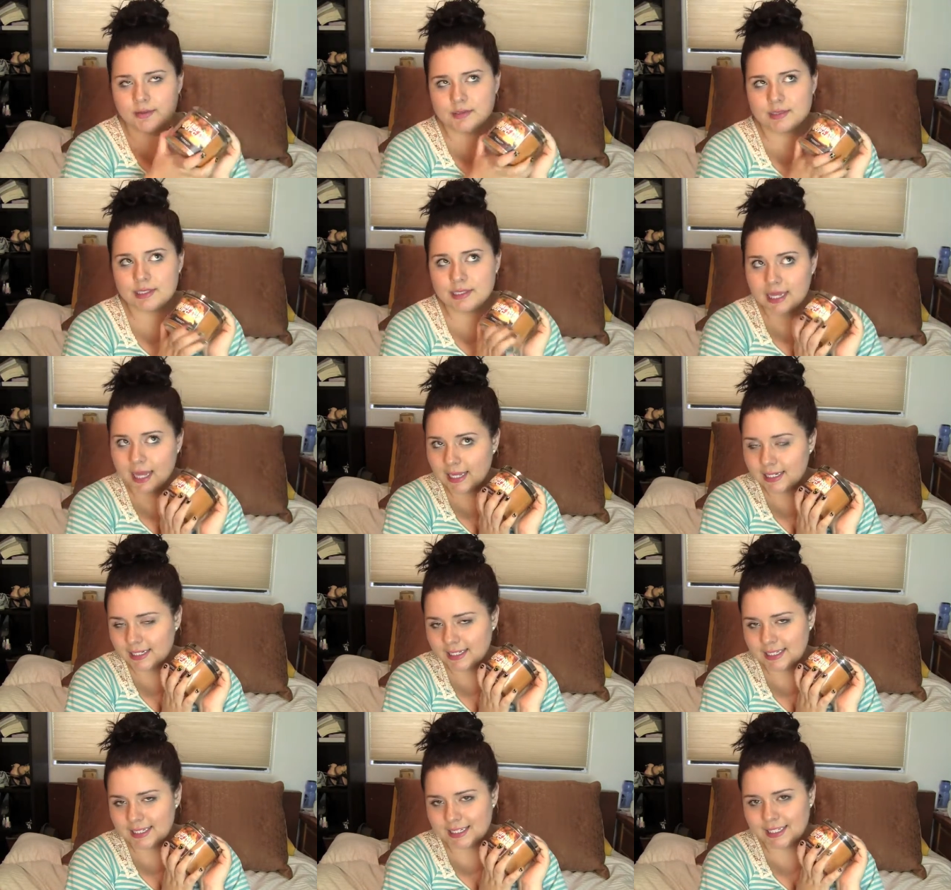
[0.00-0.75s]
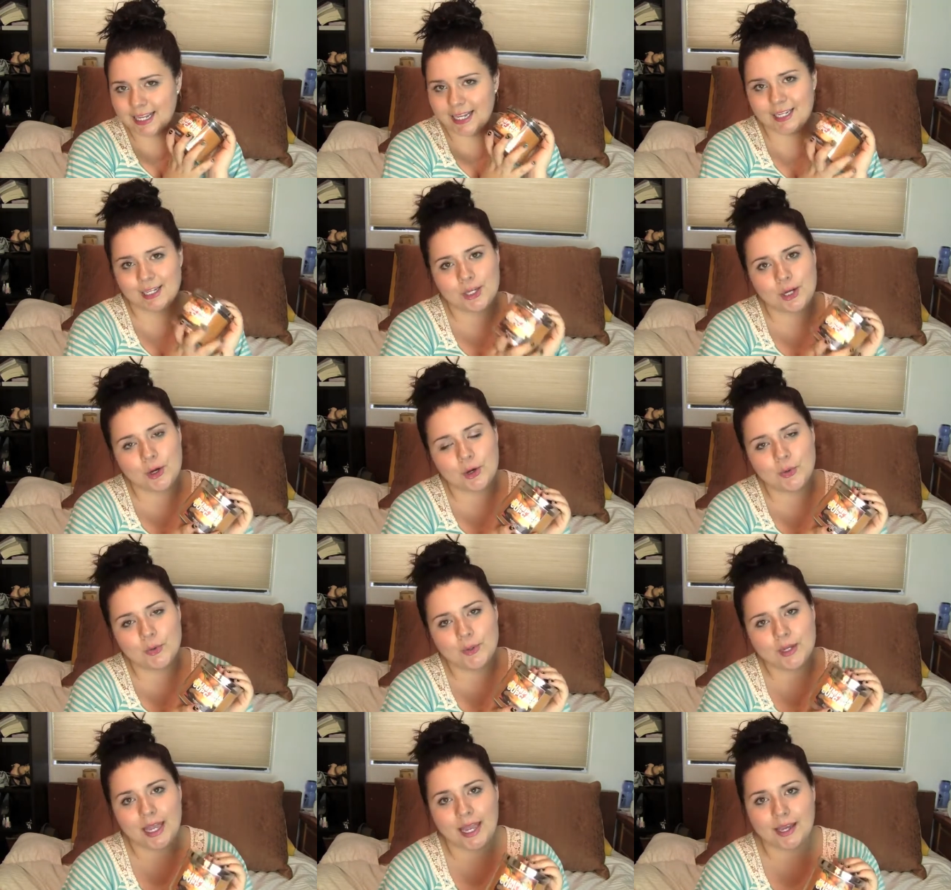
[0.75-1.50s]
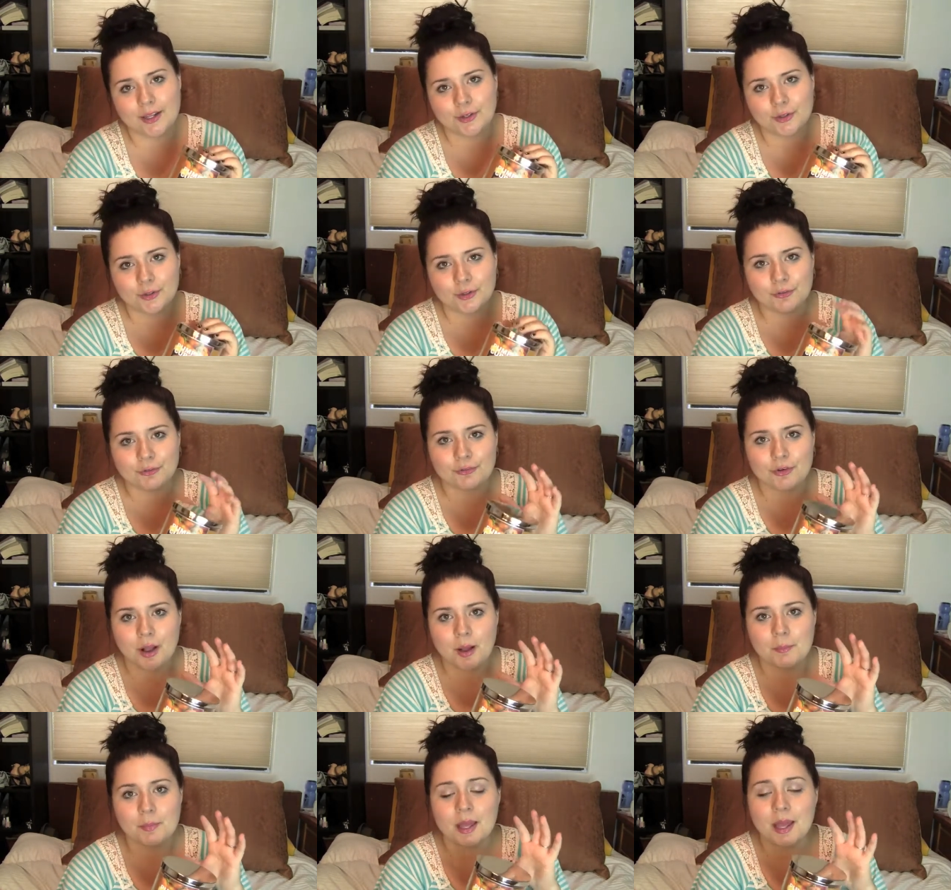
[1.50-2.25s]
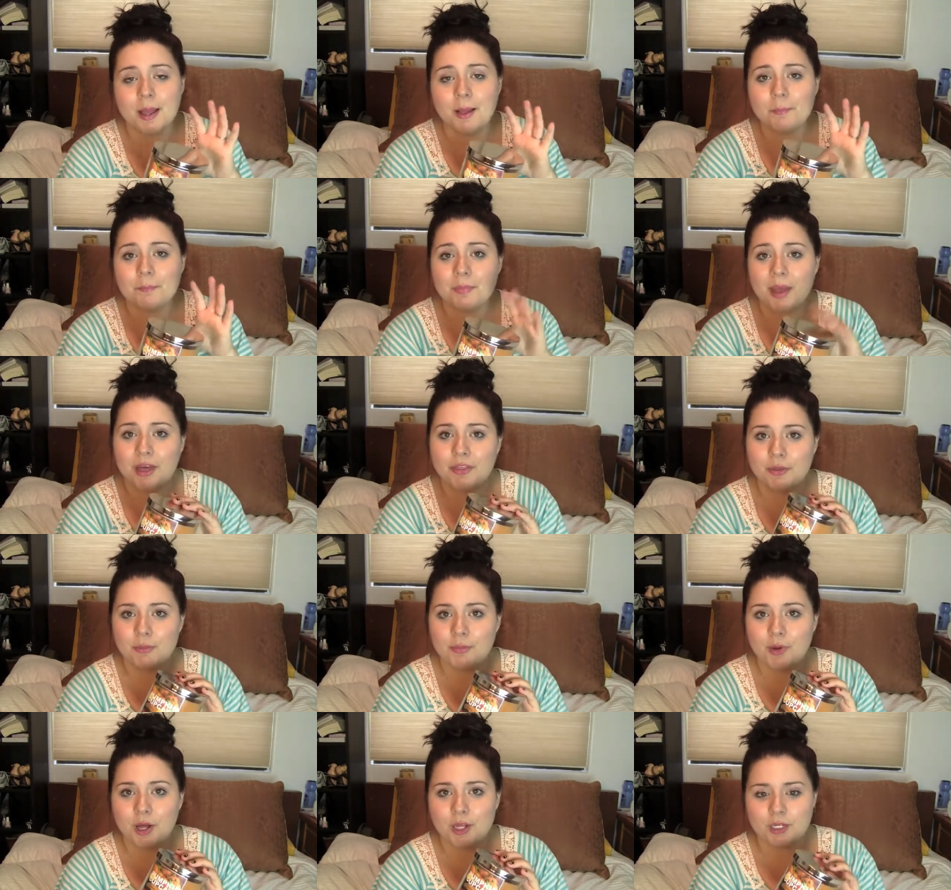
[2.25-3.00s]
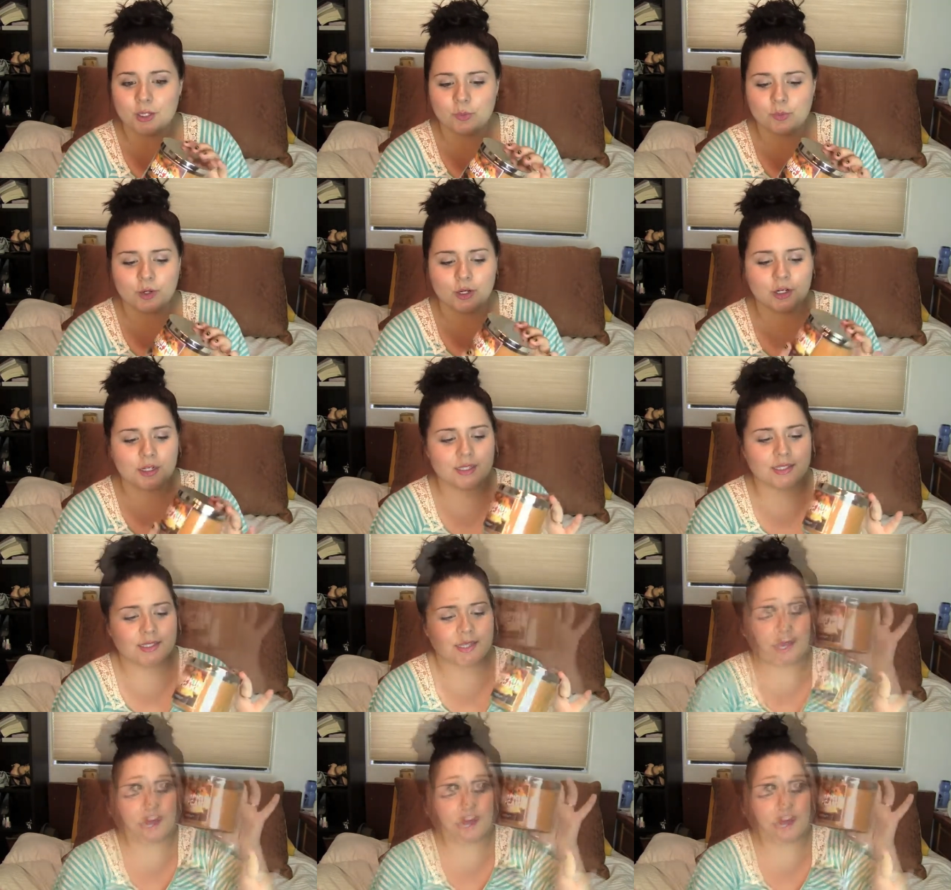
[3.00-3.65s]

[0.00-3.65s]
Slatkin and Co. candle from Bath and Body Works.